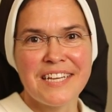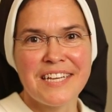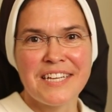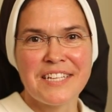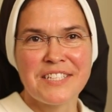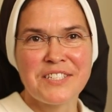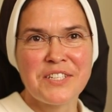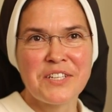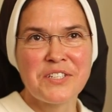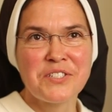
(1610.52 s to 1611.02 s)

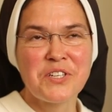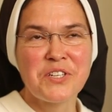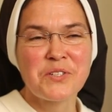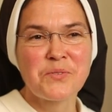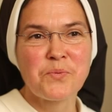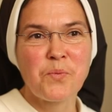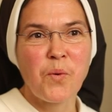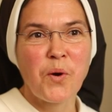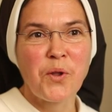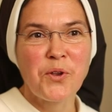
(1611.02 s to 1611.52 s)
it's
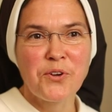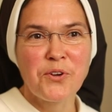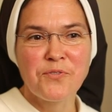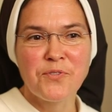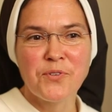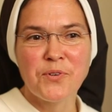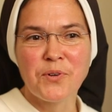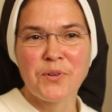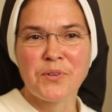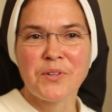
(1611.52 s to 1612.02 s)
just
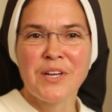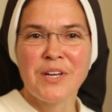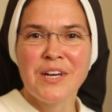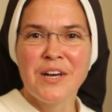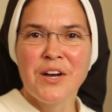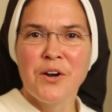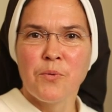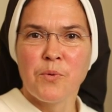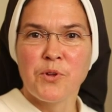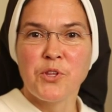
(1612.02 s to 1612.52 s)
wonderful
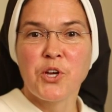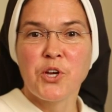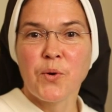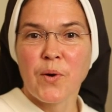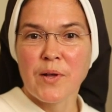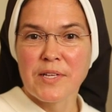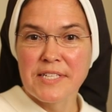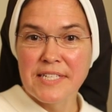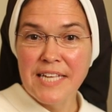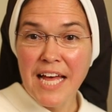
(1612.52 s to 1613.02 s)
when you go
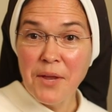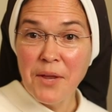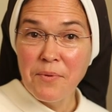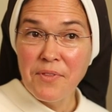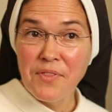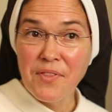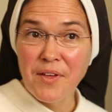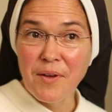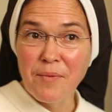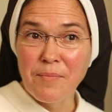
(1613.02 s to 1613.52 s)
outside
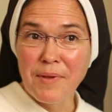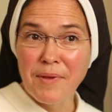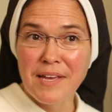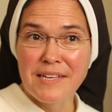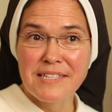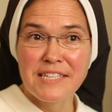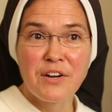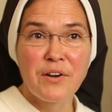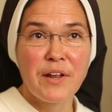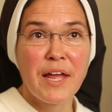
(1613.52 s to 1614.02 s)
with them
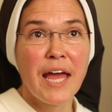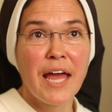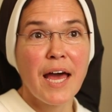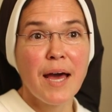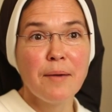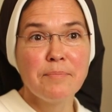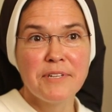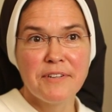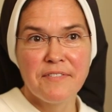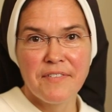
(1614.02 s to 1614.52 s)
because they're
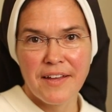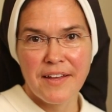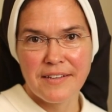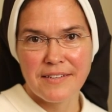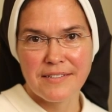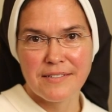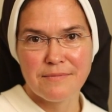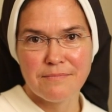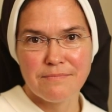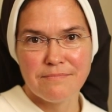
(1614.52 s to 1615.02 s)

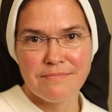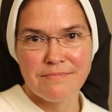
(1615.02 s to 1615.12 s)
captivated